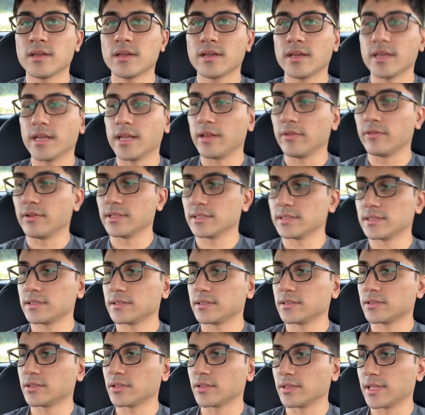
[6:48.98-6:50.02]
Anyways,
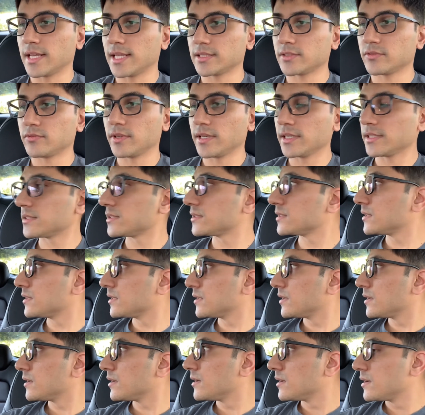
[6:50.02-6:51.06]
so that's fixed.
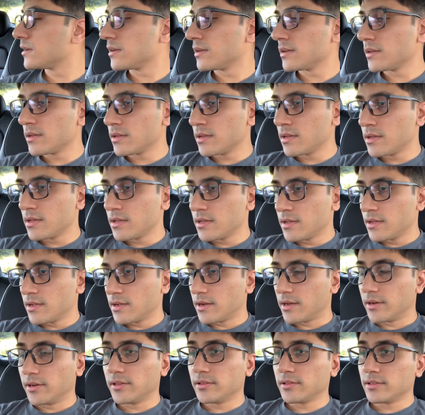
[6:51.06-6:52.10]

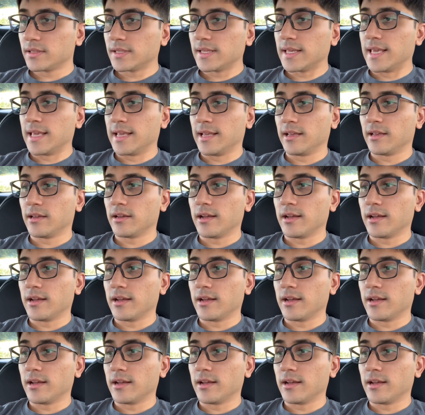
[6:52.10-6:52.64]
Another thing